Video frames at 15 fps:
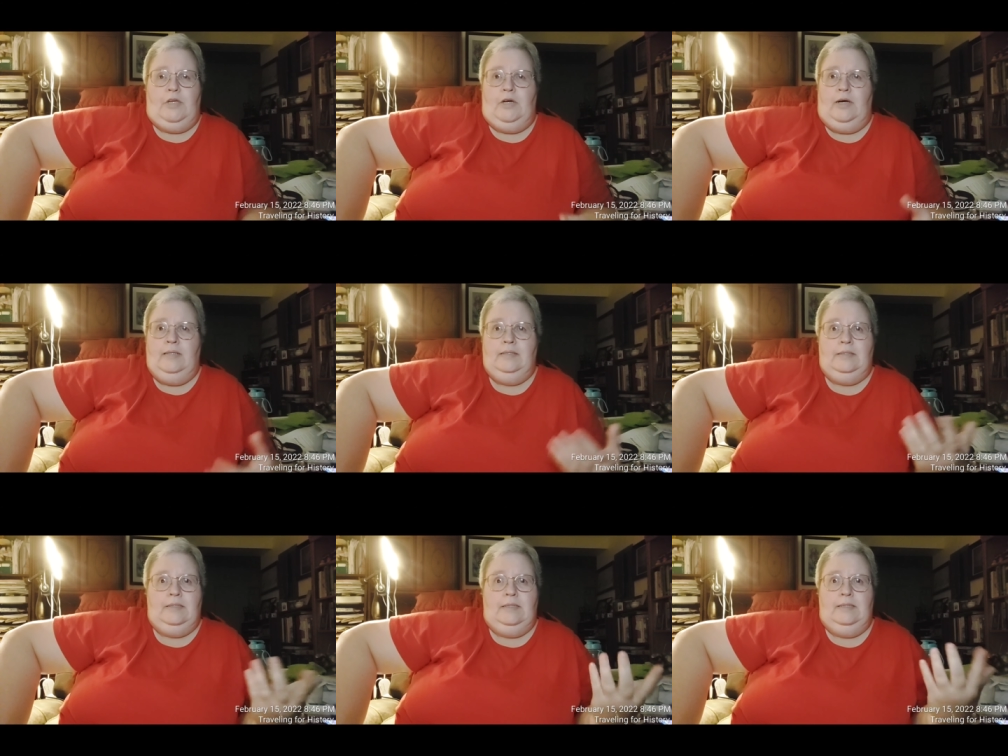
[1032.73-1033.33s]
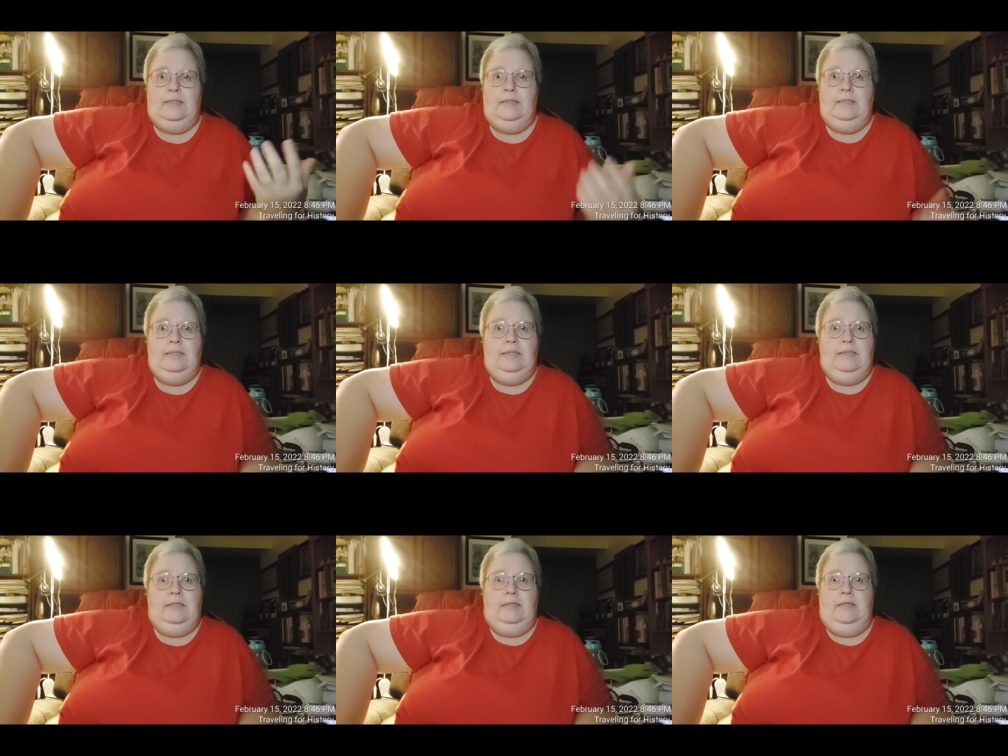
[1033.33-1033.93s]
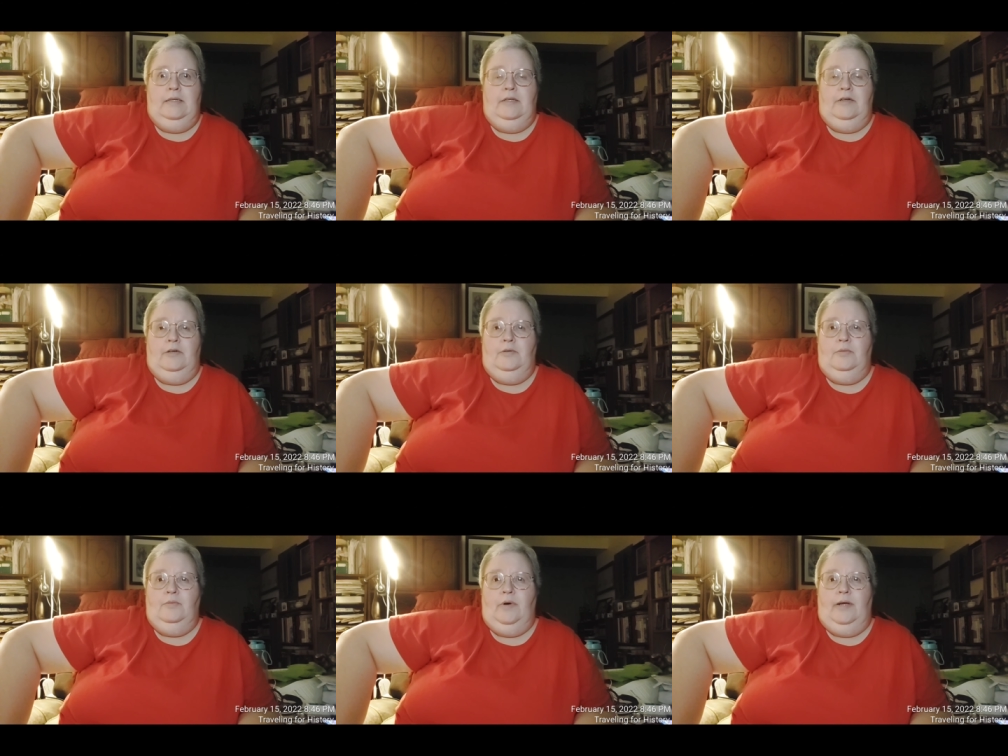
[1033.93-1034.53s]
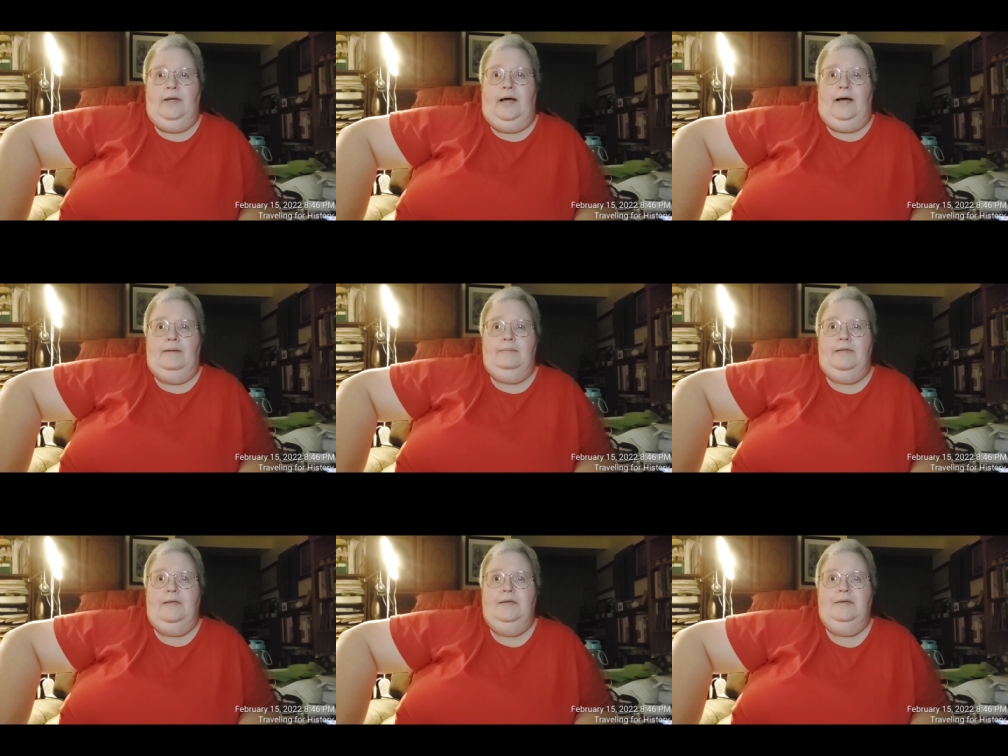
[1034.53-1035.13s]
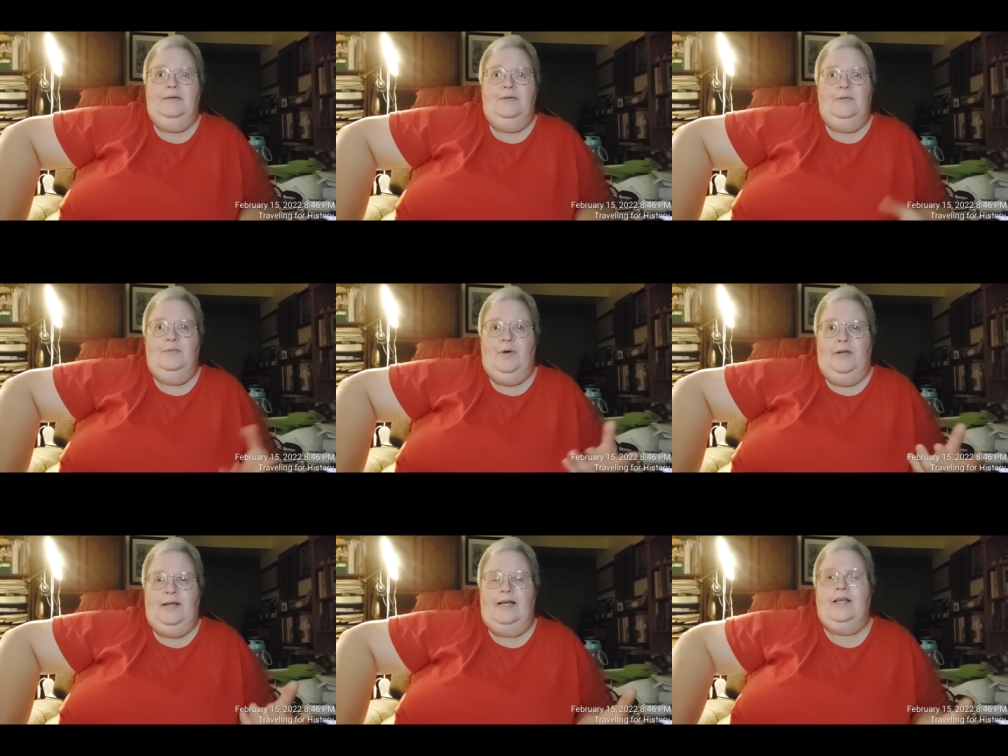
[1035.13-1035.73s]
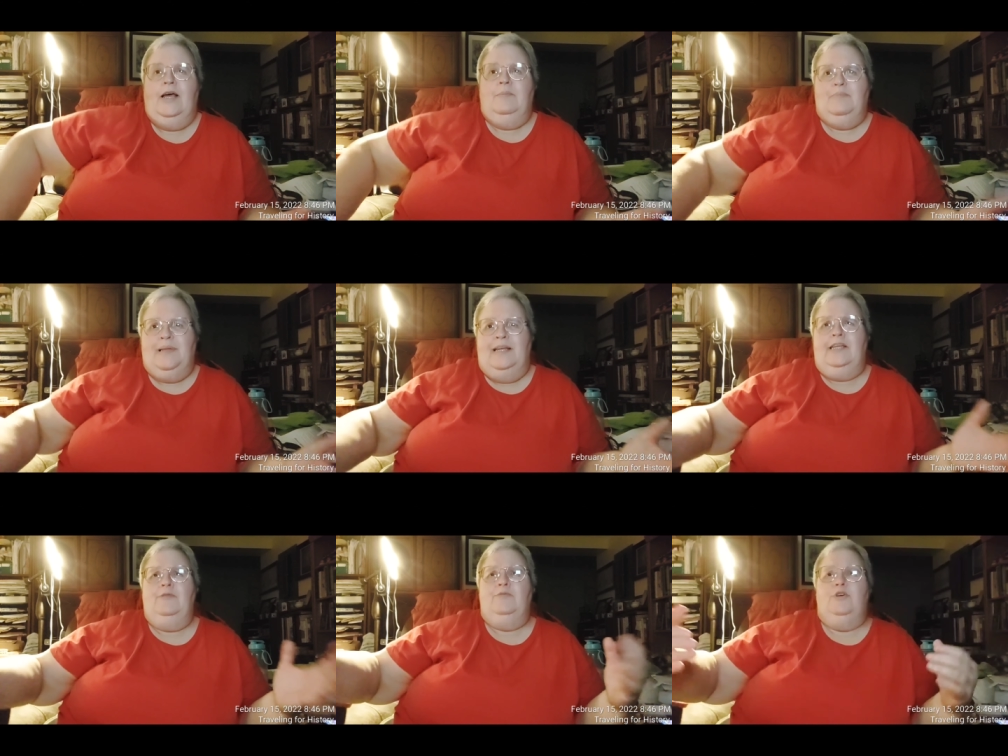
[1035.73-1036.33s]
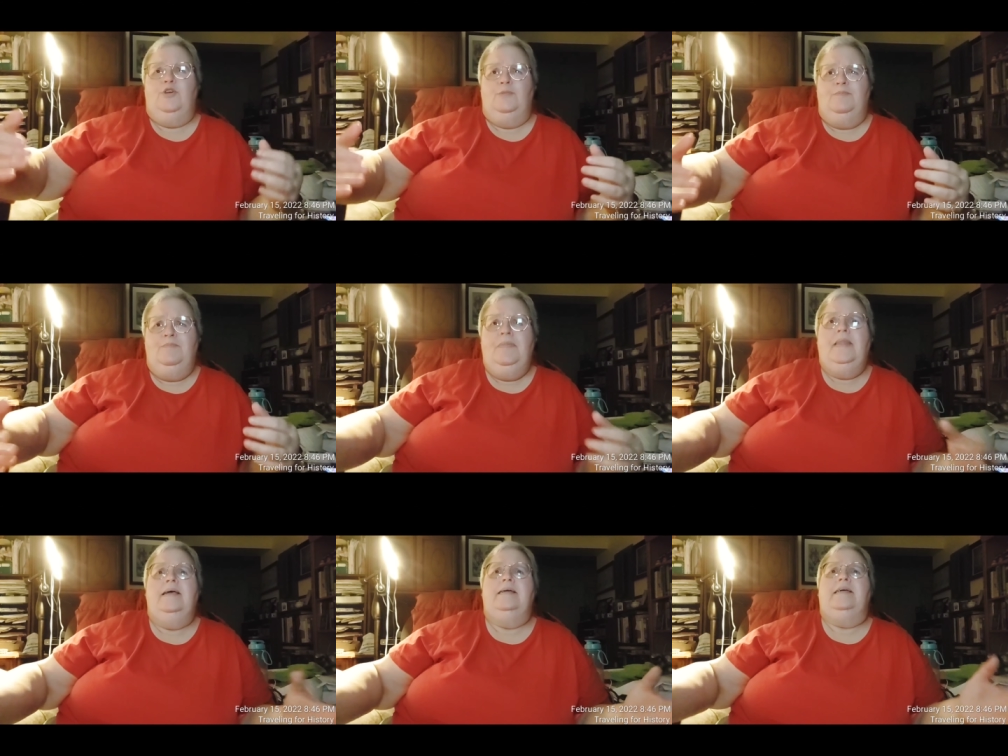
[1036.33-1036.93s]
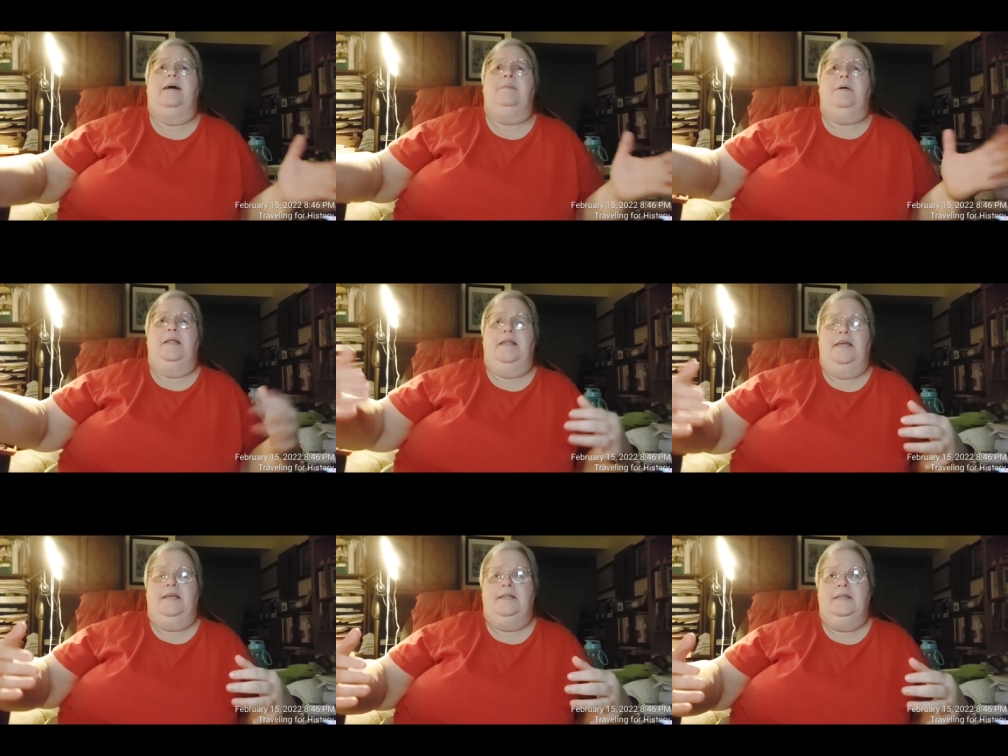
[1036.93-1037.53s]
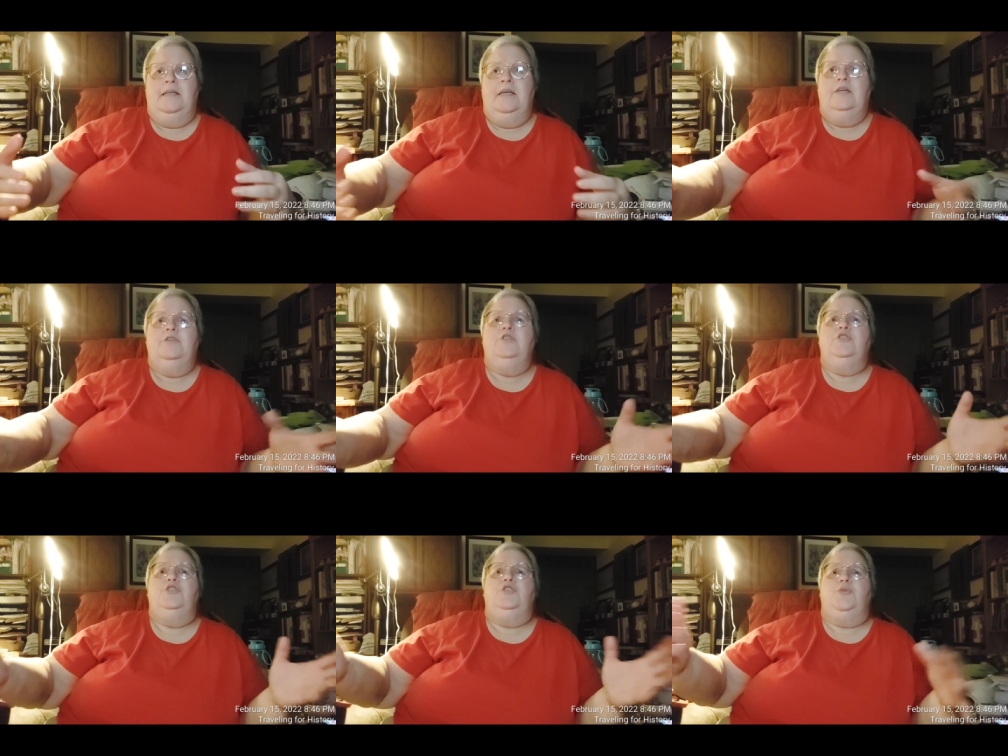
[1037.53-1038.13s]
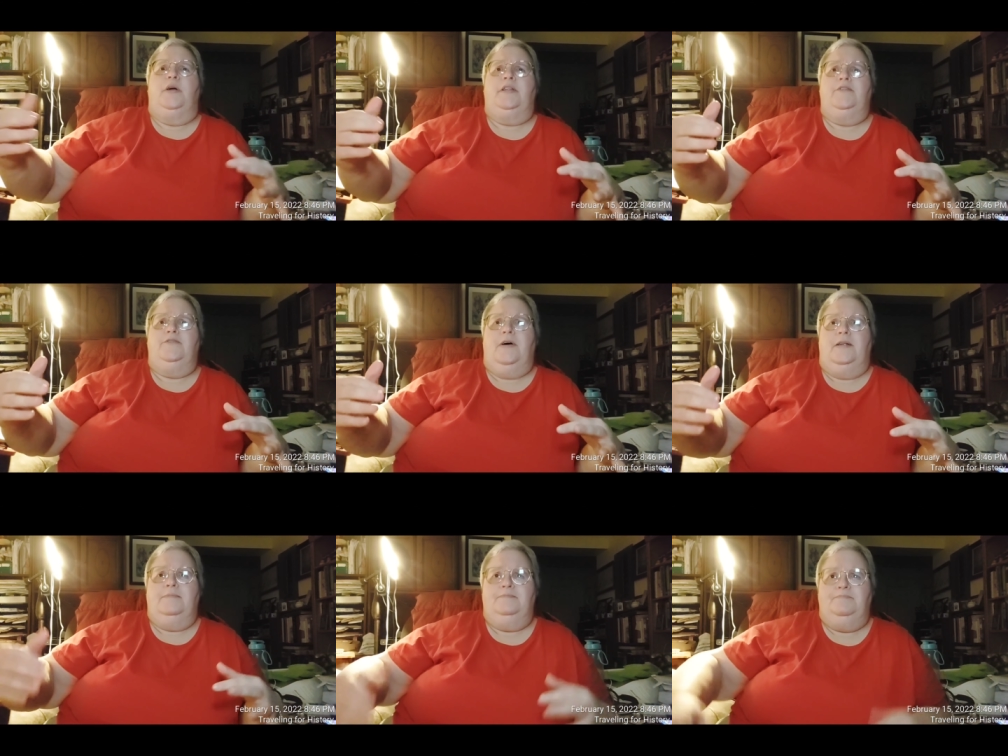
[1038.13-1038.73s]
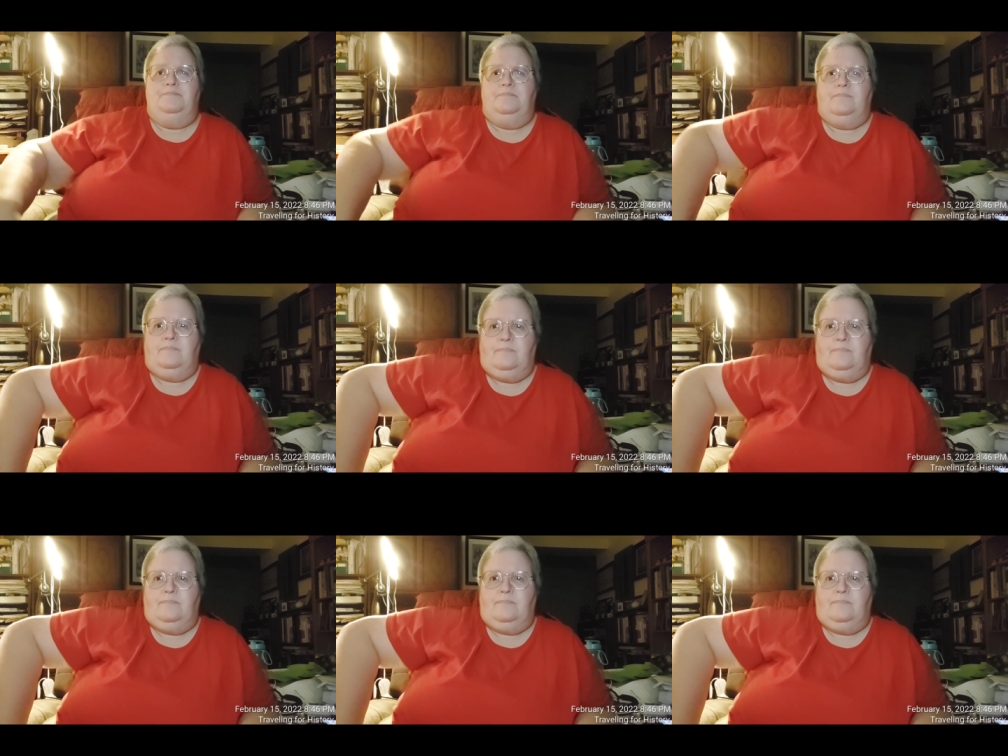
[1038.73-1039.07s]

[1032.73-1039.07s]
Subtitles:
because, why not? Why not? Plenty of room. Come on in. Join the fun.